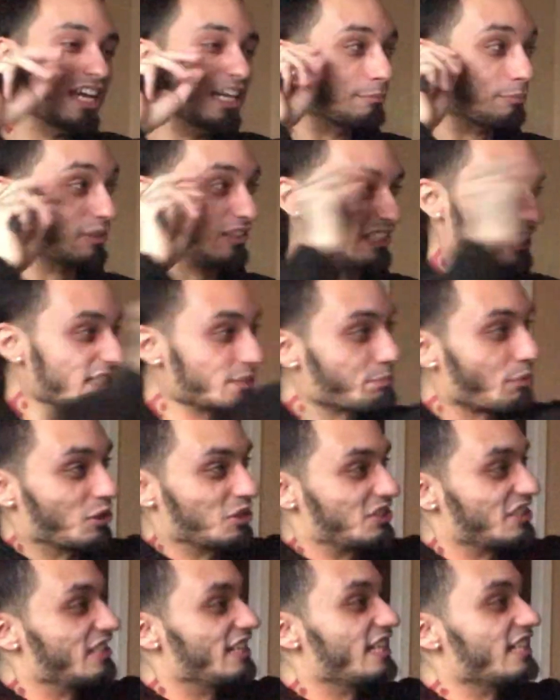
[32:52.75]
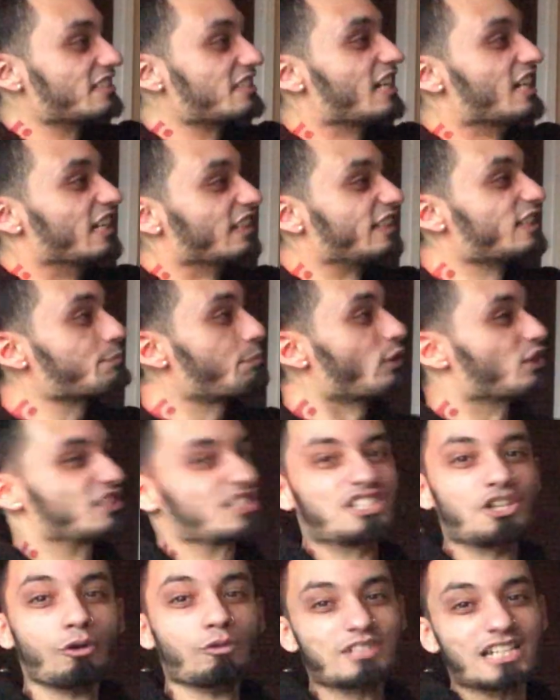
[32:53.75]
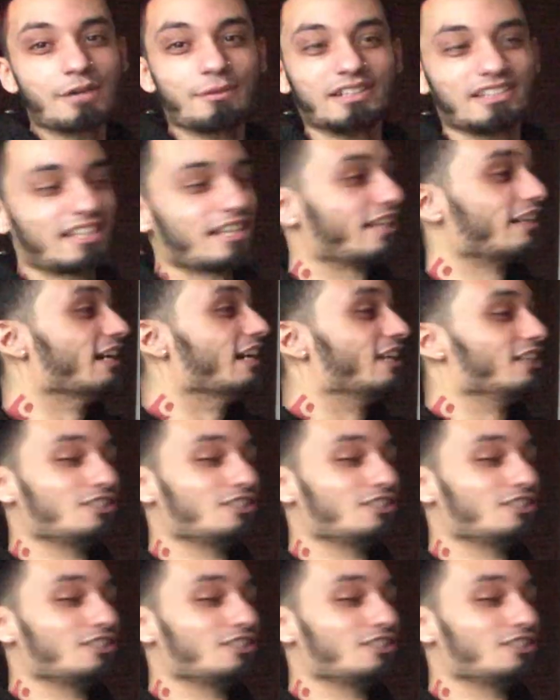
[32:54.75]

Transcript: But this person is. This person knows everything.